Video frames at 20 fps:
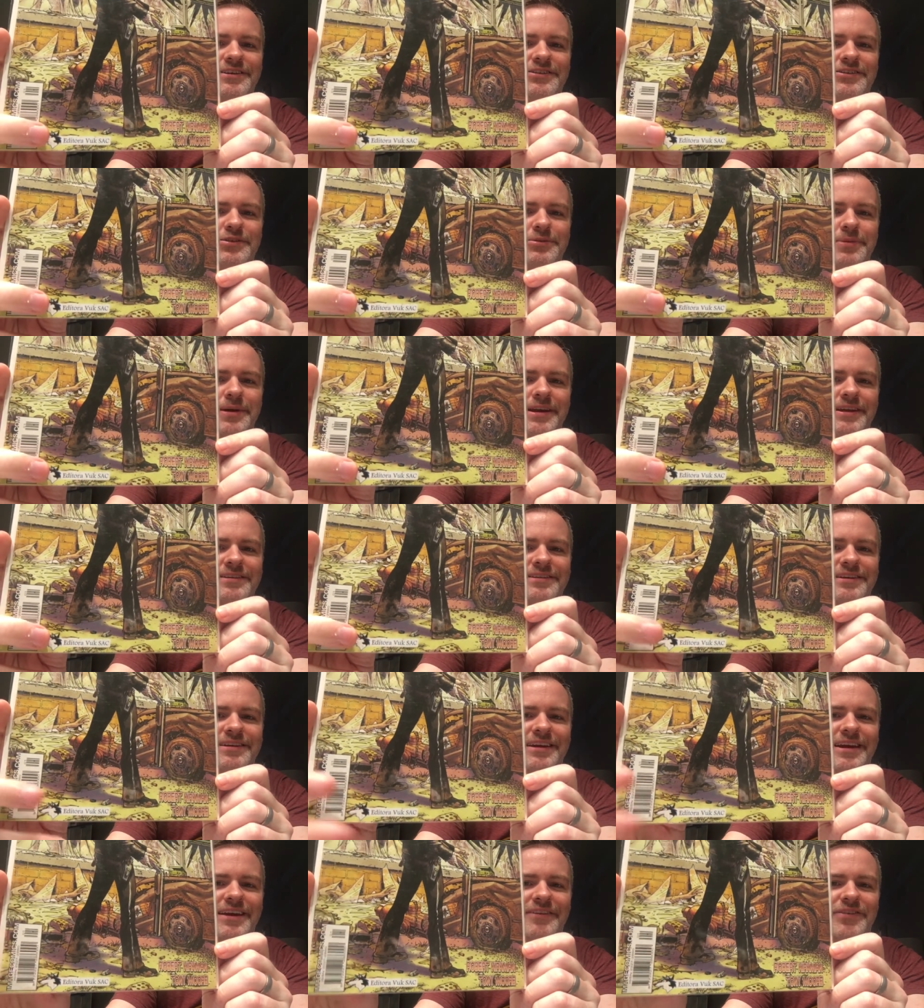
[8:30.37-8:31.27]
Too bad it
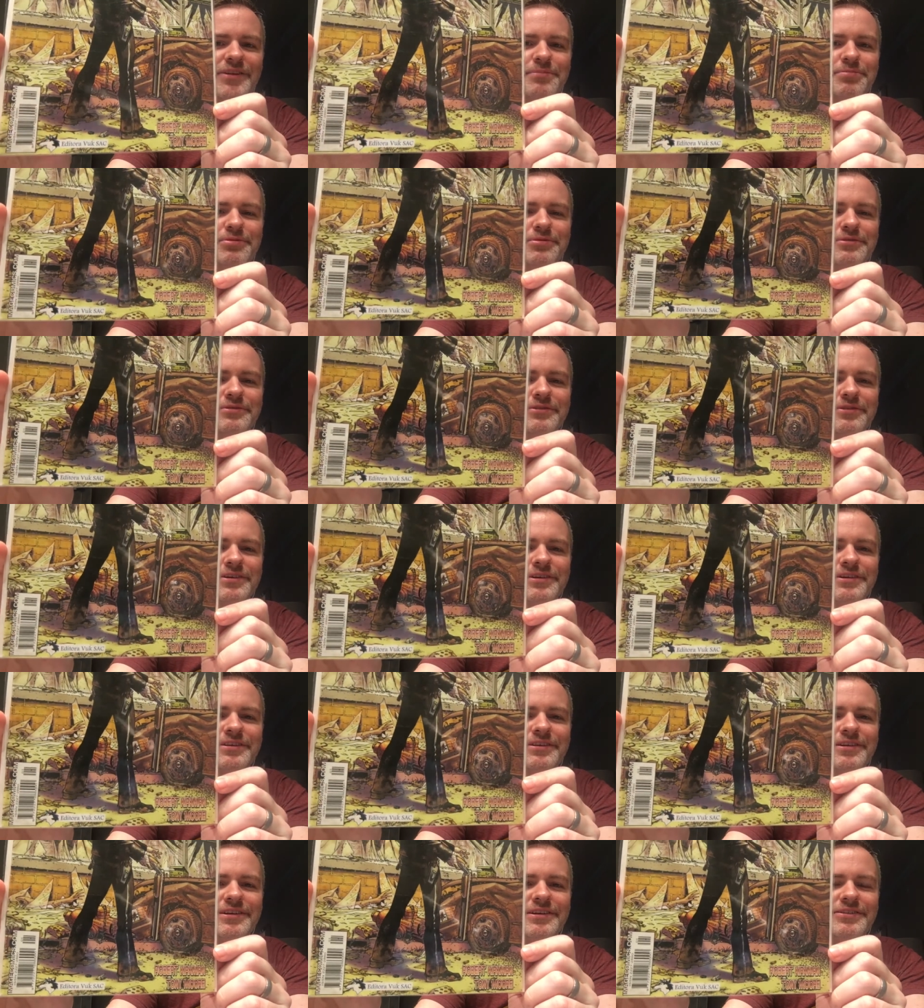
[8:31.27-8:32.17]
didn't have the
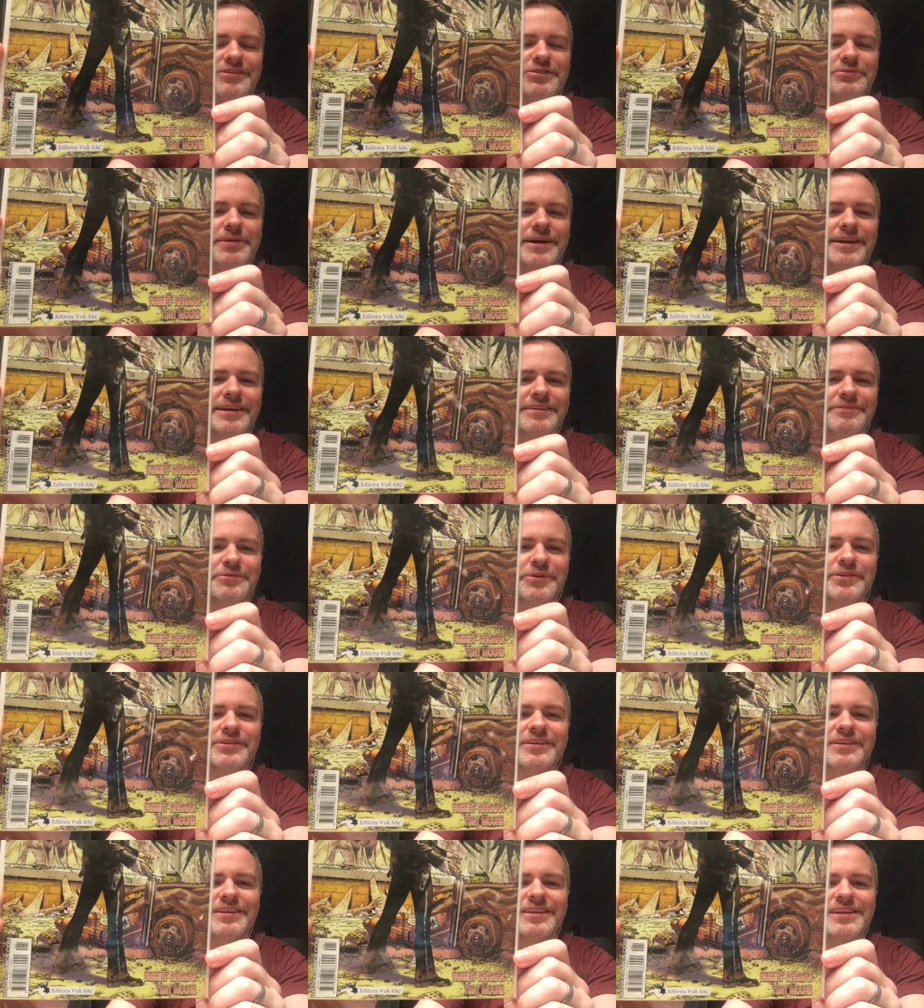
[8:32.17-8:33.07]
too bad it
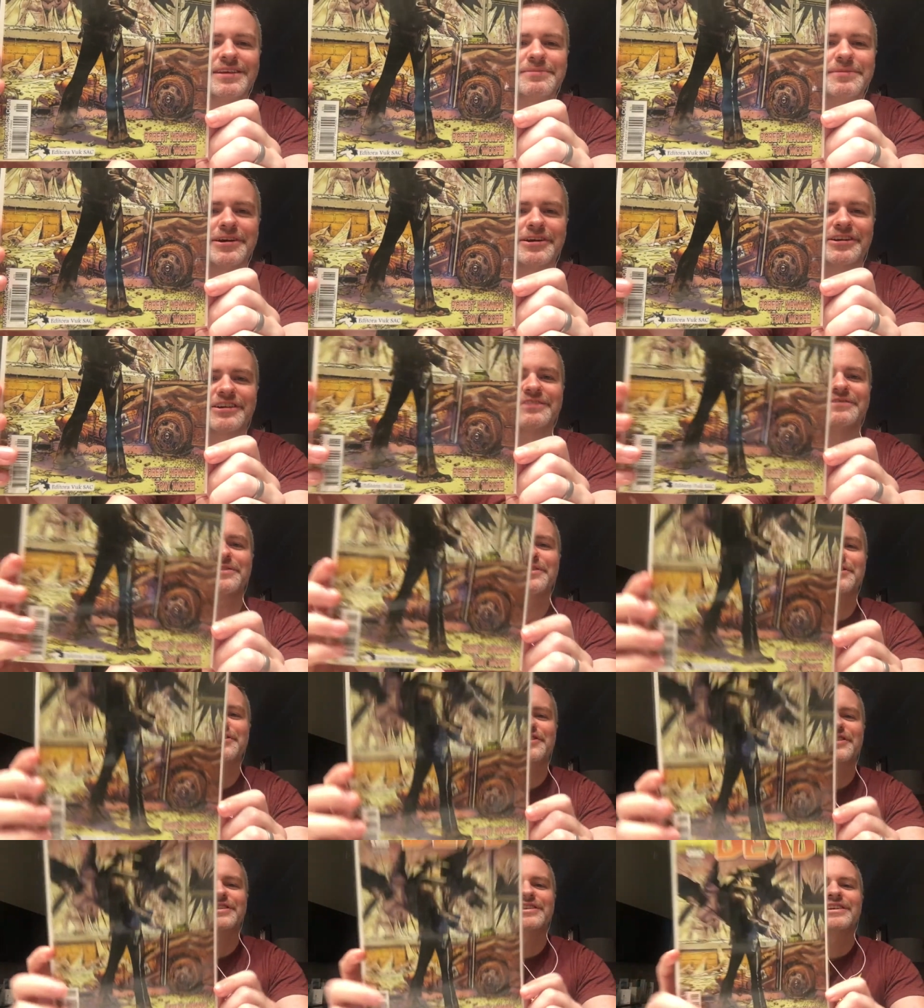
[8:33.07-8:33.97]
wasn't the American
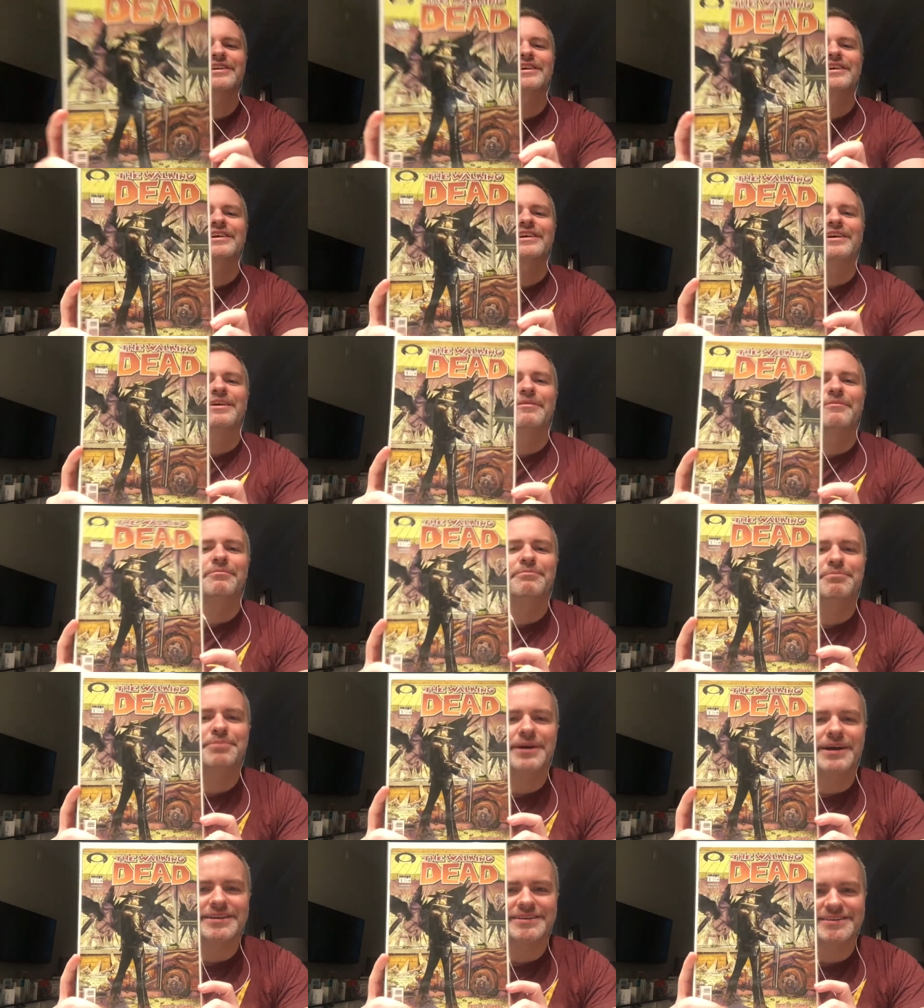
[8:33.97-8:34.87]
version,
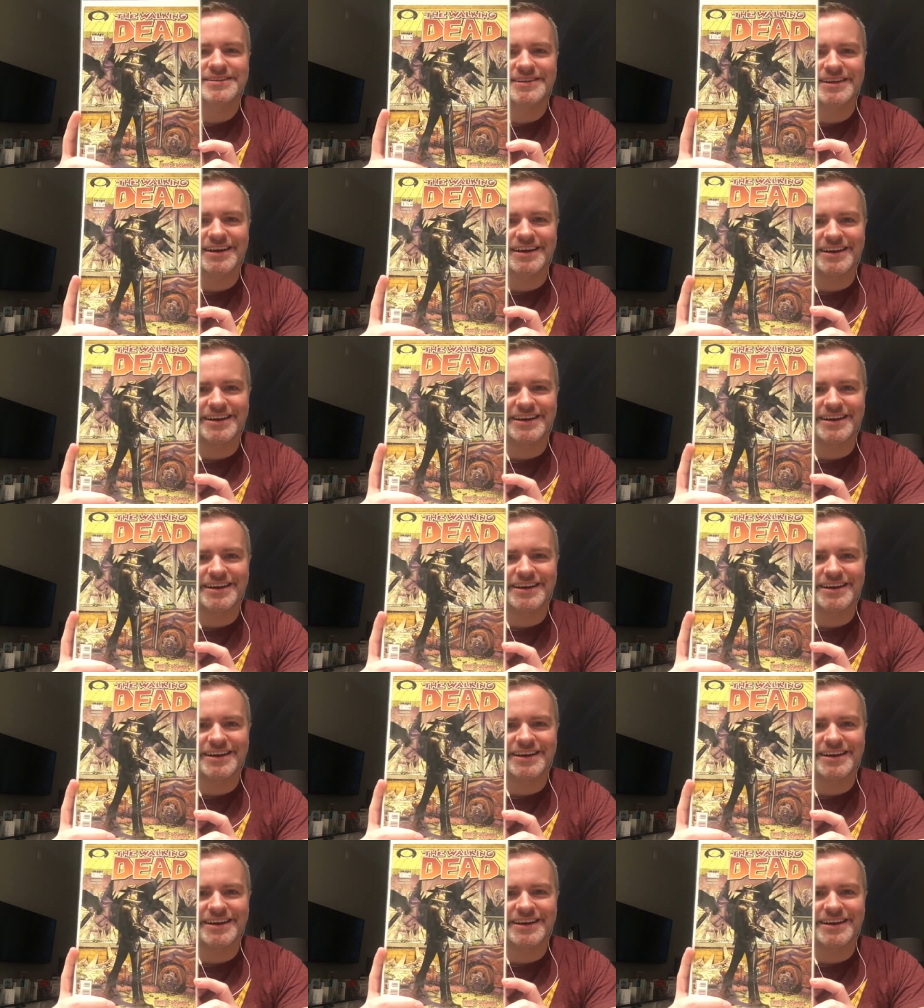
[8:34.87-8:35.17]
but